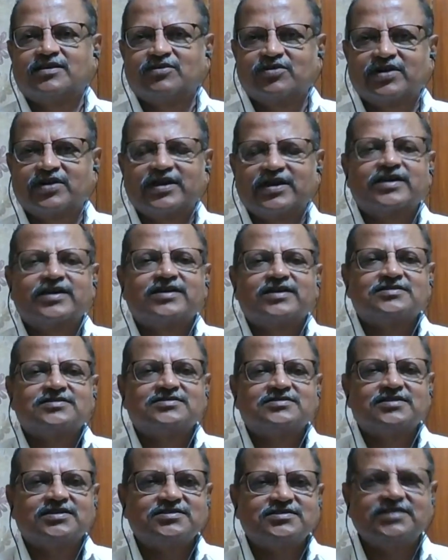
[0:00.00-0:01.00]
Okay,
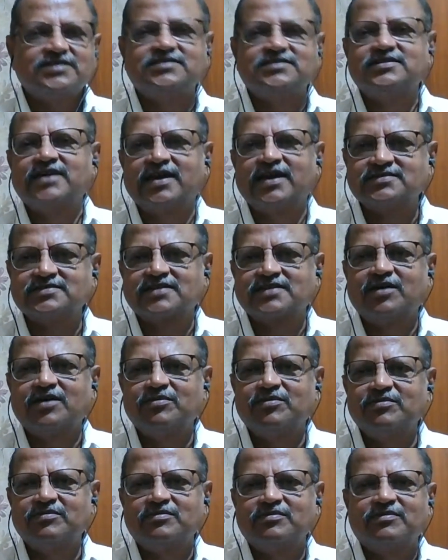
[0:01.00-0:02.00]
Sanjay ji has
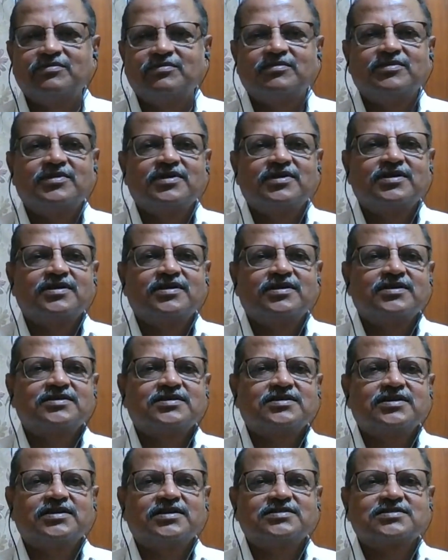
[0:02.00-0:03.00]
come.
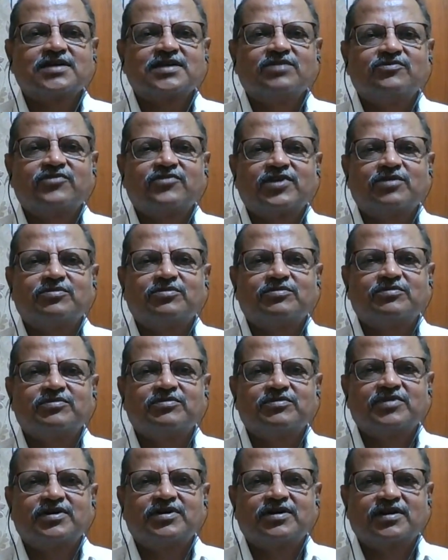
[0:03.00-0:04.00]
He has come
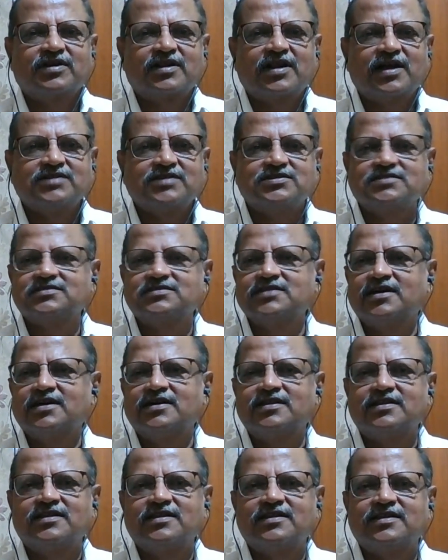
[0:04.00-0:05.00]
from
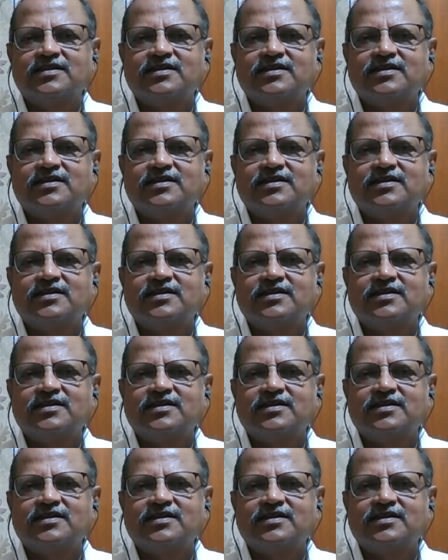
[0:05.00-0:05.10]
Rajasthan.